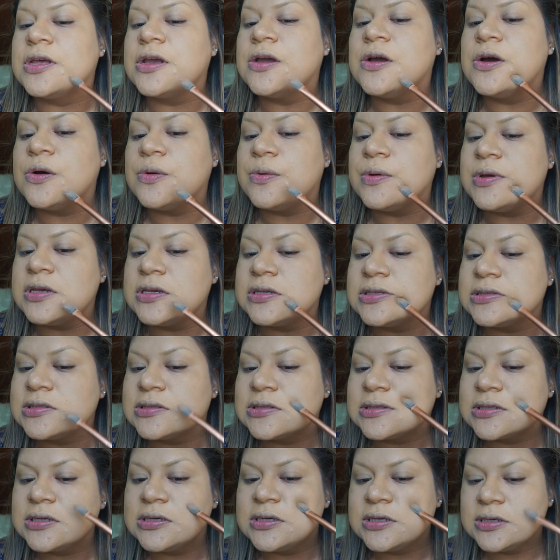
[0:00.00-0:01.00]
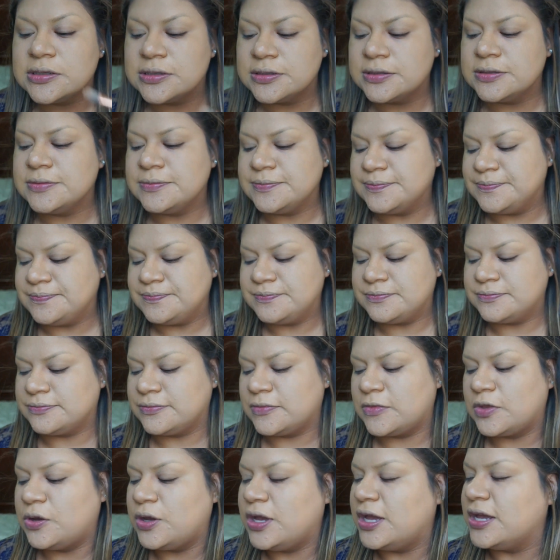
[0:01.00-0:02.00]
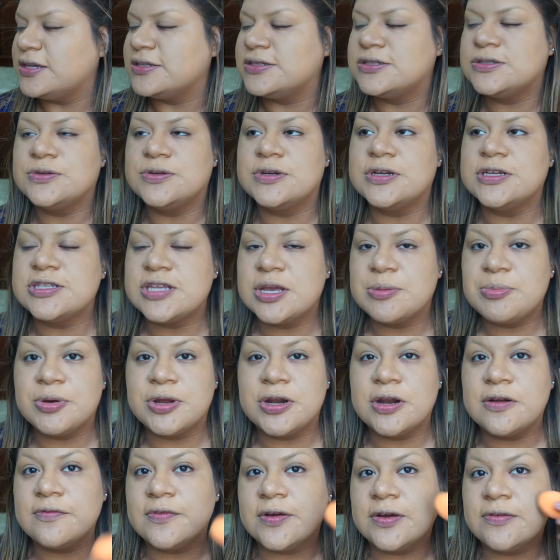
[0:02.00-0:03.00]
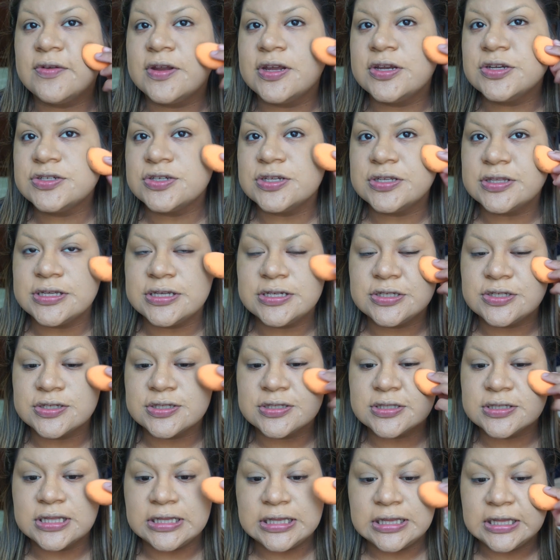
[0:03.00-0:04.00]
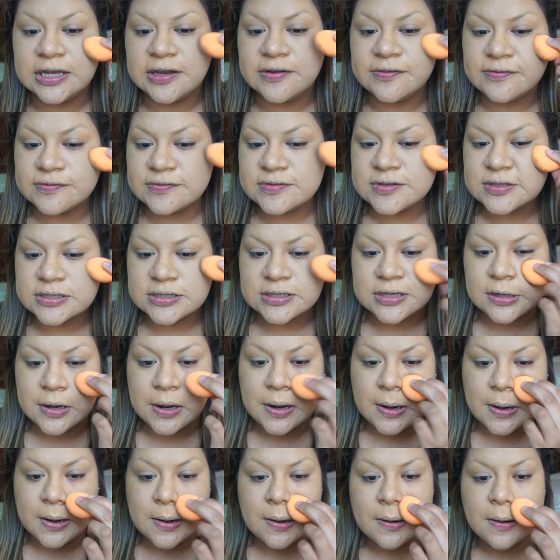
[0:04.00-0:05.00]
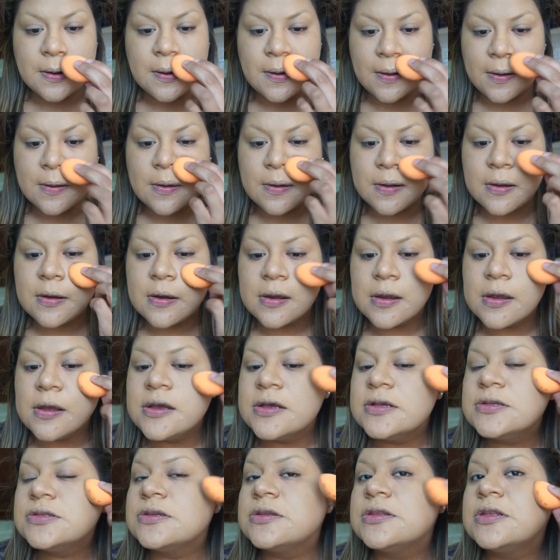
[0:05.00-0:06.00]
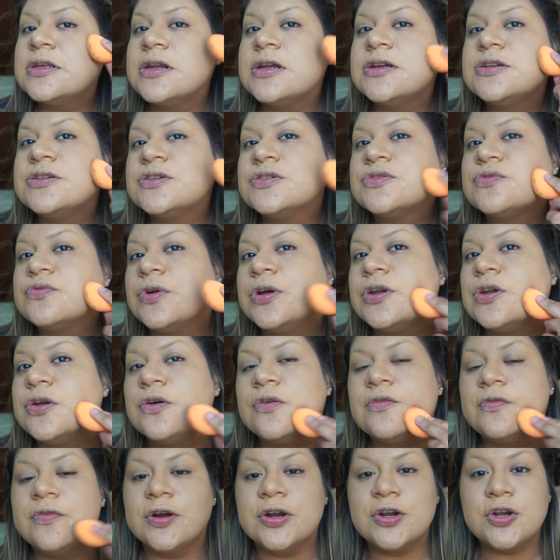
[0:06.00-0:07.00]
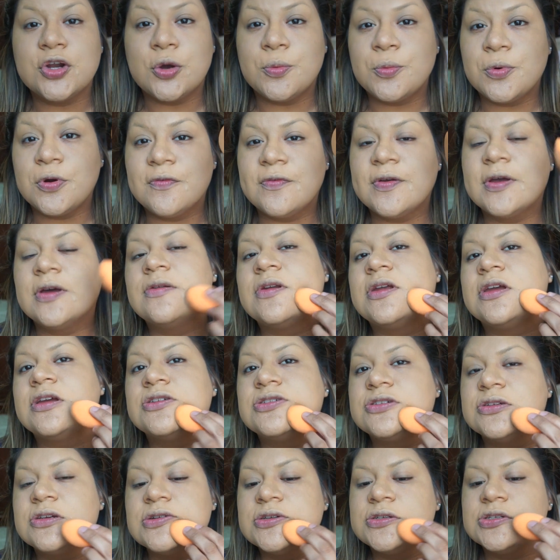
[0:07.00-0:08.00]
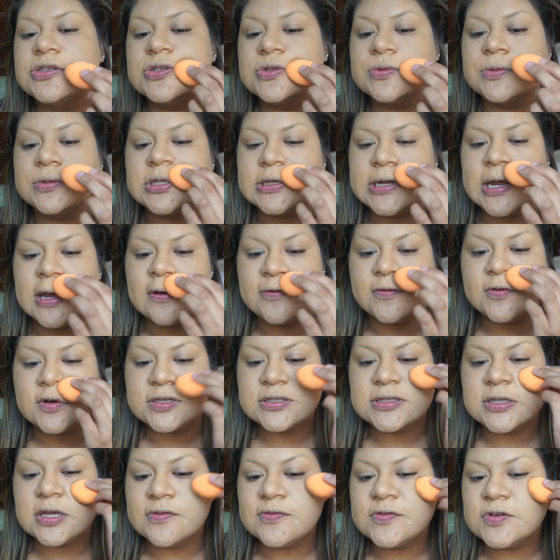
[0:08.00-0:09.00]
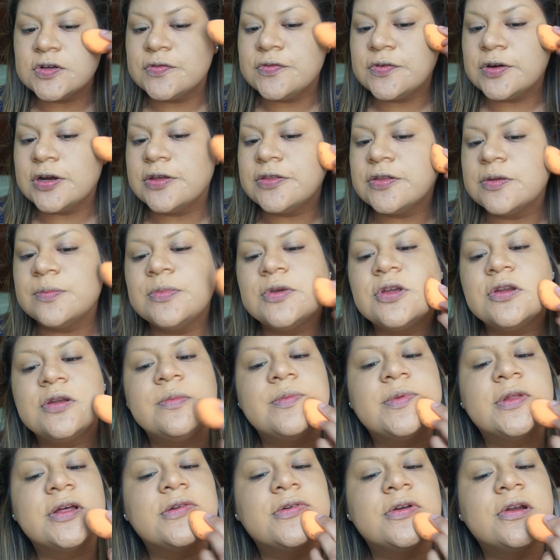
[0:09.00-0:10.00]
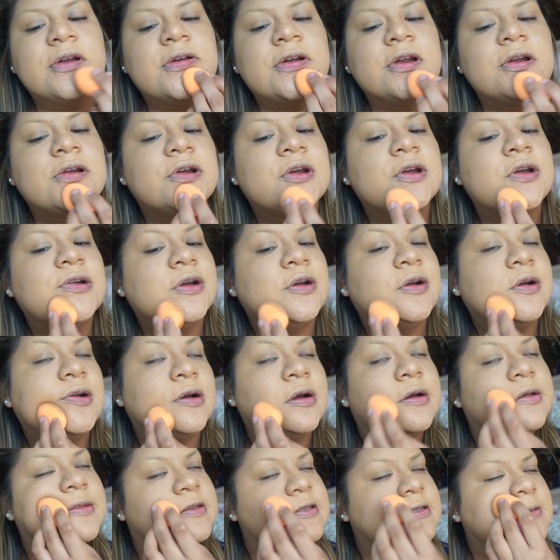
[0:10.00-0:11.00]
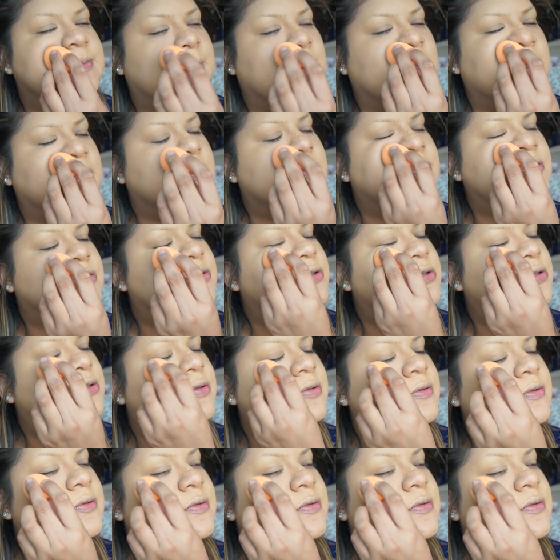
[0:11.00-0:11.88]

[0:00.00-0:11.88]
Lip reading: They always, as soon as I put on foundation, they just lift. So then I just run over, no more foundation, just whatever is left over on the beauty blender or on the sponge.